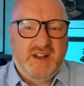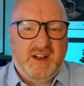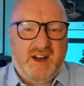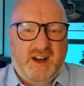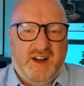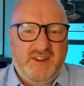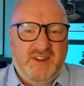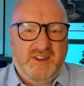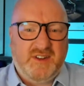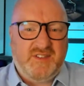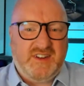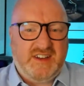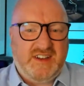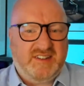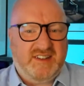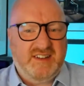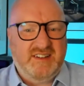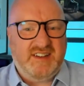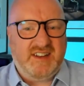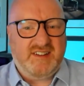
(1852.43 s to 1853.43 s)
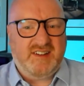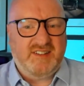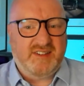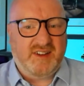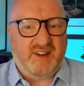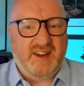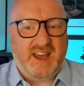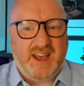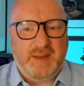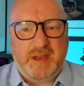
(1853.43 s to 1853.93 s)
under these conditions on
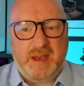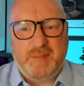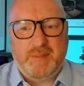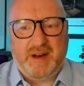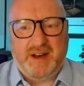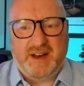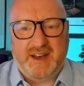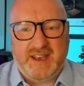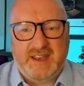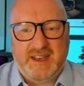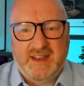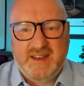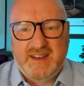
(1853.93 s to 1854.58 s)
IBM I?